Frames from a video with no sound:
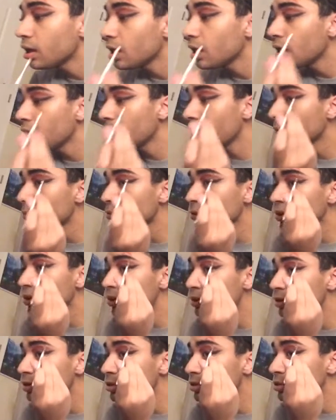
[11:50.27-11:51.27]
and we're
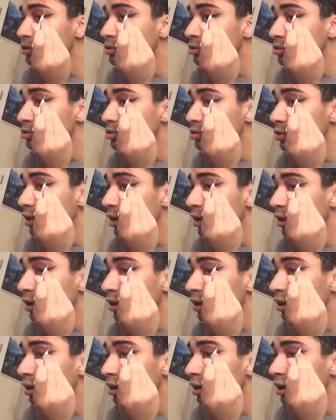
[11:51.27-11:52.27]
gonna drag it
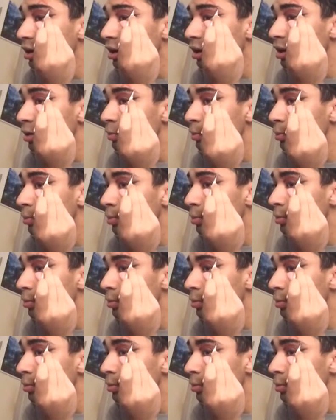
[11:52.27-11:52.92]
up